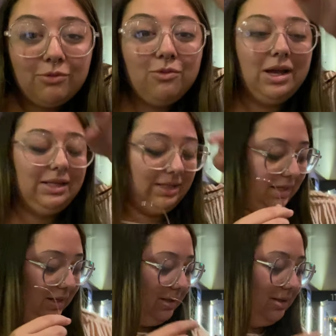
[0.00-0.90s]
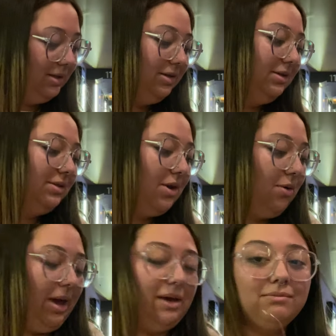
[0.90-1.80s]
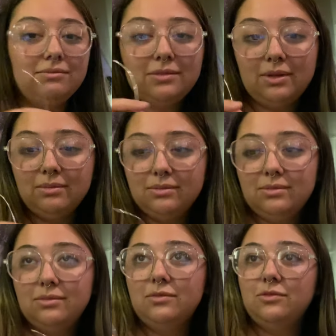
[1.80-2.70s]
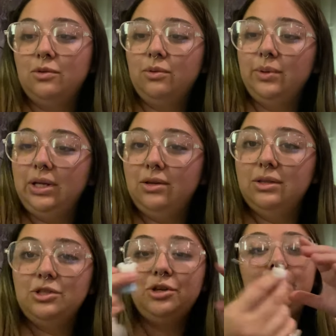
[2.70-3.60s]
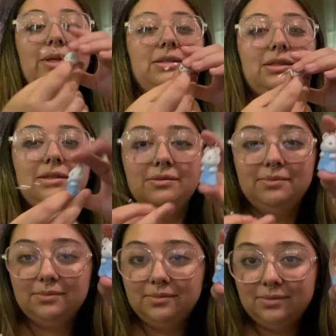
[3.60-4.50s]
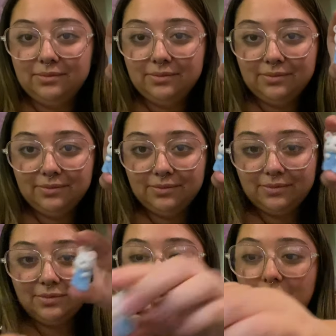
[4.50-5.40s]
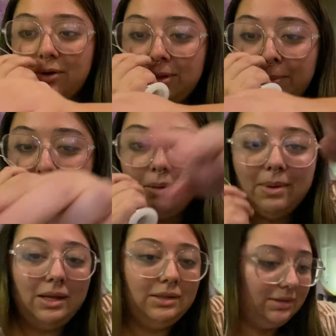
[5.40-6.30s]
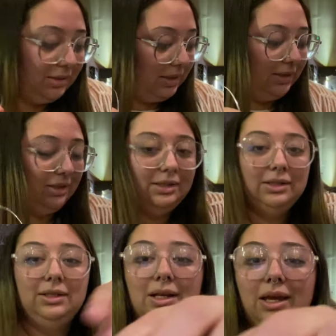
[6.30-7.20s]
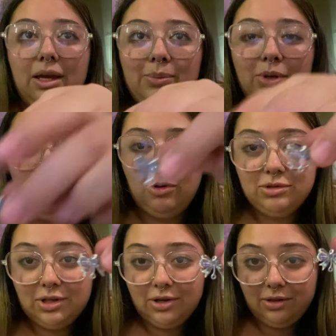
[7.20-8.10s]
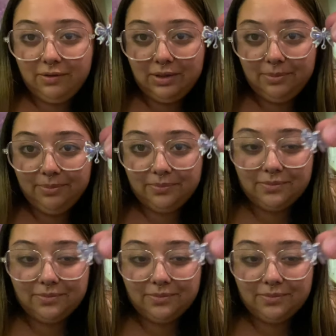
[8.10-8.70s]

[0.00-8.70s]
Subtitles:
What? Okay, we're working on the triplets. They're all lobotomized. I'm putting bows on all of them.